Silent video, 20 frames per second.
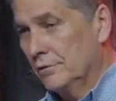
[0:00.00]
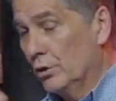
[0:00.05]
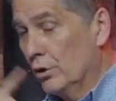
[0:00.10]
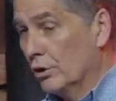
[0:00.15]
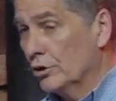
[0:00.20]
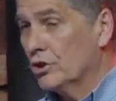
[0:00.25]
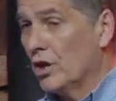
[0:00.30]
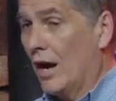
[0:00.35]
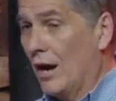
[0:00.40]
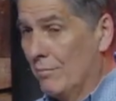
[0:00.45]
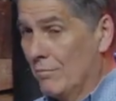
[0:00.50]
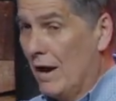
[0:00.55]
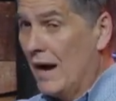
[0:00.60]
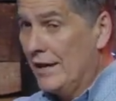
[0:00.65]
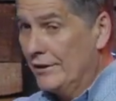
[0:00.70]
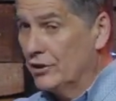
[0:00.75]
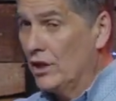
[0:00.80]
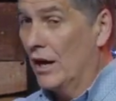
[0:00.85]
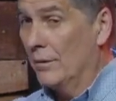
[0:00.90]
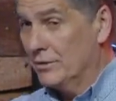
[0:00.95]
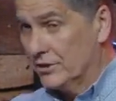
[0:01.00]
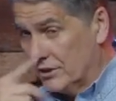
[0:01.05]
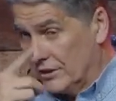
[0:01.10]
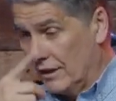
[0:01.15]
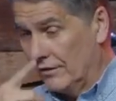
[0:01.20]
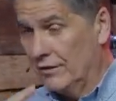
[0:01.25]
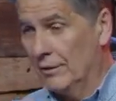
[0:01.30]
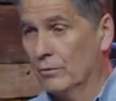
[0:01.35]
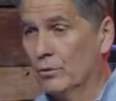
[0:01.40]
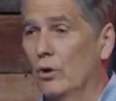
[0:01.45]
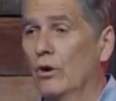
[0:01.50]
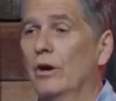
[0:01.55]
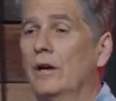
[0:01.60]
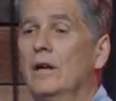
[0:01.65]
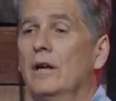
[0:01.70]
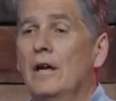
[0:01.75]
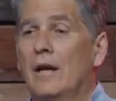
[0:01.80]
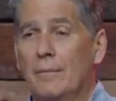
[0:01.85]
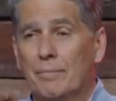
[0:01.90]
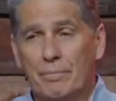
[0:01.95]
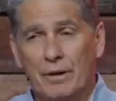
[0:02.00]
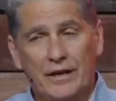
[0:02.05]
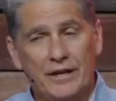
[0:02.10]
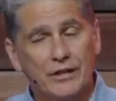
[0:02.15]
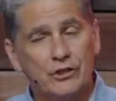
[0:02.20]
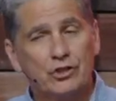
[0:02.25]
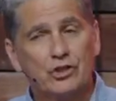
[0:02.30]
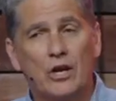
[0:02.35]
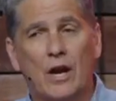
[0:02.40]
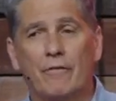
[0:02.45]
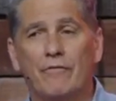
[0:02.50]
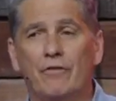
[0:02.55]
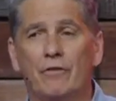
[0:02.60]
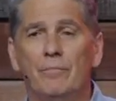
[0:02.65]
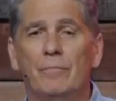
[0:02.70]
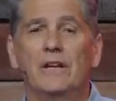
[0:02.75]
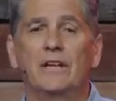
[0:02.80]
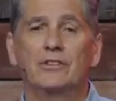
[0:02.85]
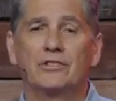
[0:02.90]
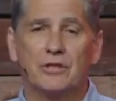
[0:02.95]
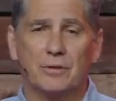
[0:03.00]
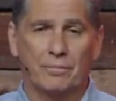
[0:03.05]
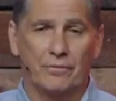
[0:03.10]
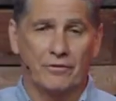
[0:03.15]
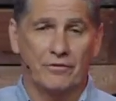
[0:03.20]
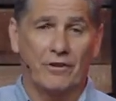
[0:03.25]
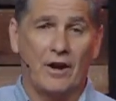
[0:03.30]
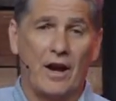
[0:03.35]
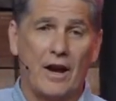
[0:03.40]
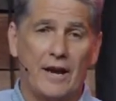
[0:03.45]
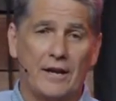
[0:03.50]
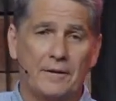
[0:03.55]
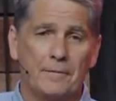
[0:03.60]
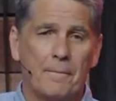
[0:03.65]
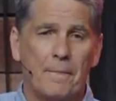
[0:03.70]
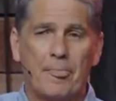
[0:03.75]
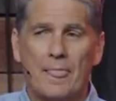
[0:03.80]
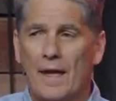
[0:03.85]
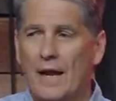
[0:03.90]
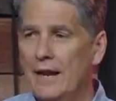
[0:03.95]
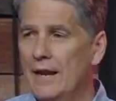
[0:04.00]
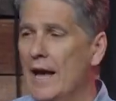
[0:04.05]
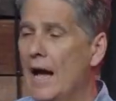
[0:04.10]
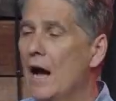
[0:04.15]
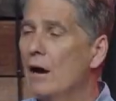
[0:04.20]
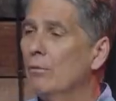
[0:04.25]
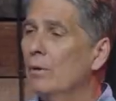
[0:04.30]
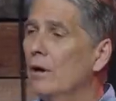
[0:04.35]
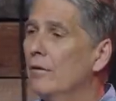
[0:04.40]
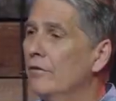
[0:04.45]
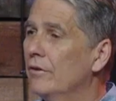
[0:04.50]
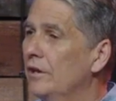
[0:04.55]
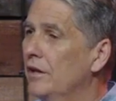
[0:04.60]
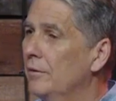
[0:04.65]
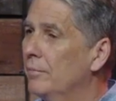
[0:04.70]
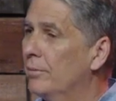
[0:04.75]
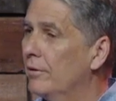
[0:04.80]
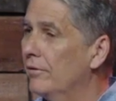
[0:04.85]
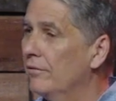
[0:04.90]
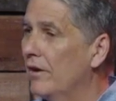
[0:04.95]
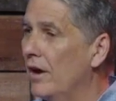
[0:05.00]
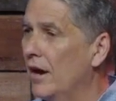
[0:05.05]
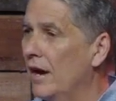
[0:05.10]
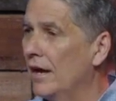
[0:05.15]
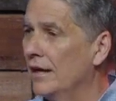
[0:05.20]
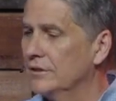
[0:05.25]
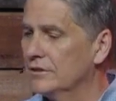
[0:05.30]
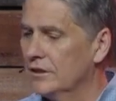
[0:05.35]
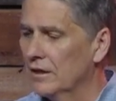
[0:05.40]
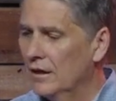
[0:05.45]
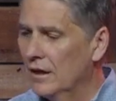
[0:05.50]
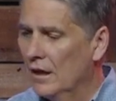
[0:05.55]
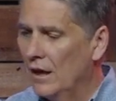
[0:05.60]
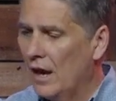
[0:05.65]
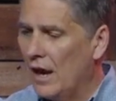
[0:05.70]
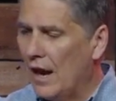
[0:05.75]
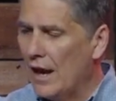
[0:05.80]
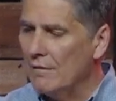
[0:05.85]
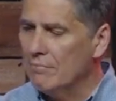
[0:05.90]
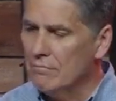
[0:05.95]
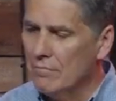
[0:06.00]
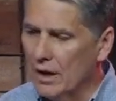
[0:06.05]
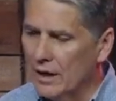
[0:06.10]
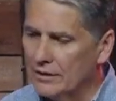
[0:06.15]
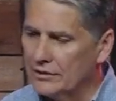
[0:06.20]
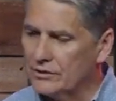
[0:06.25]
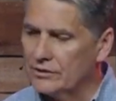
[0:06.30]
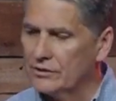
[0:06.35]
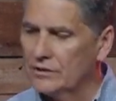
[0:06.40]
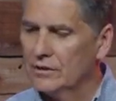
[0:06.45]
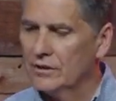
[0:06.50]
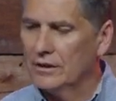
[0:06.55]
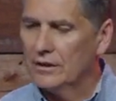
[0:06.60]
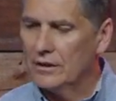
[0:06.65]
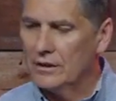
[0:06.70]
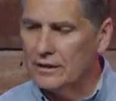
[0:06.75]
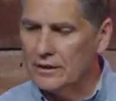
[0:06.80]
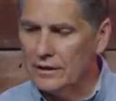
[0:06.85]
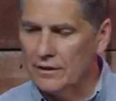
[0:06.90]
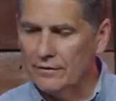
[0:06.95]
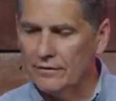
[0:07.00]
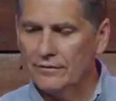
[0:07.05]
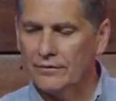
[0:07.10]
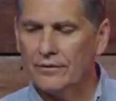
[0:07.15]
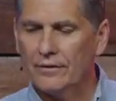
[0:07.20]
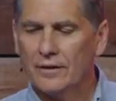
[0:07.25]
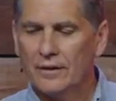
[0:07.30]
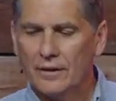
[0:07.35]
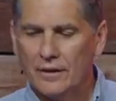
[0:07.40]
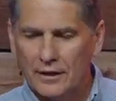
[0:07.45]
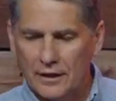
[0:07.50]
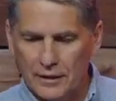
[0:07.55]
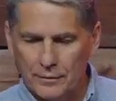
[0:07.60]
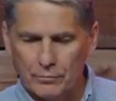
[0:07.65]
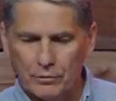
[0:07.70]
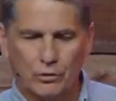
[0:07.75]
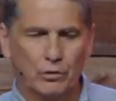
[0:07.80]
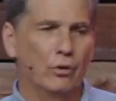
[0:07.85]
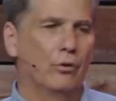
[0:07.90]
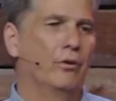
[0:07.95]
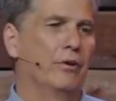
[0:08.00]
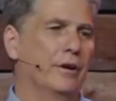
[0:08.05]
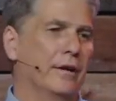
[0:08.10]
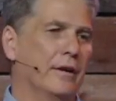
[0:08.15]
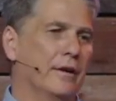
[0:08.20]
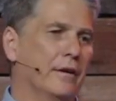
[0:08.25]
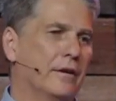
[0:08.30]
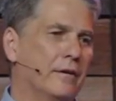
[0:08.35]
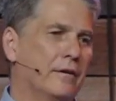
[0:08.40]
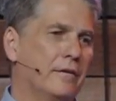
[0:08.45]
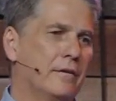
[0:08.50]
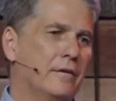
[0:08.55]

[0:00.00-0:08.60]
Your job, my job, is to give him glory. But his job for me is to provide. And however he provides, I must give him glory.